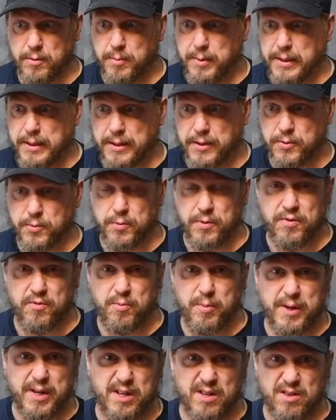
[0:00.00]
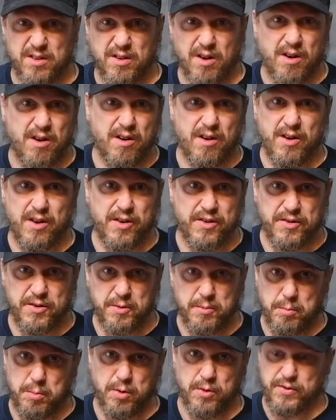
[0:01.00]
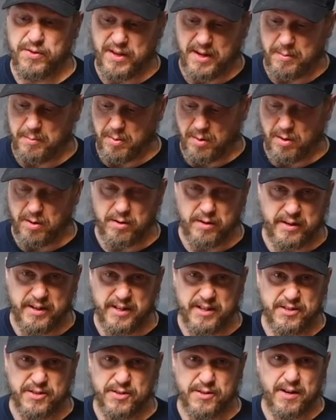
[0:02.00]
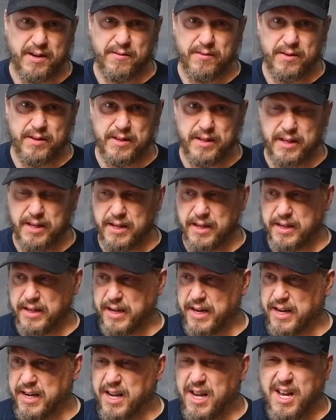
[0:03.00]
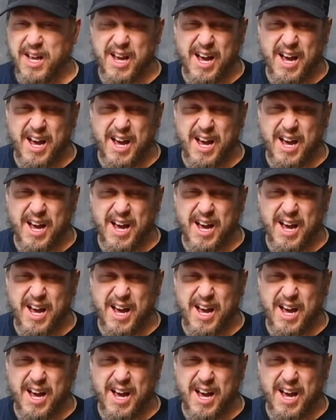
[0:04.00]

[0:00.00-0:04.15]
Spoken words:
because we've been gone or birthday parties or everything, and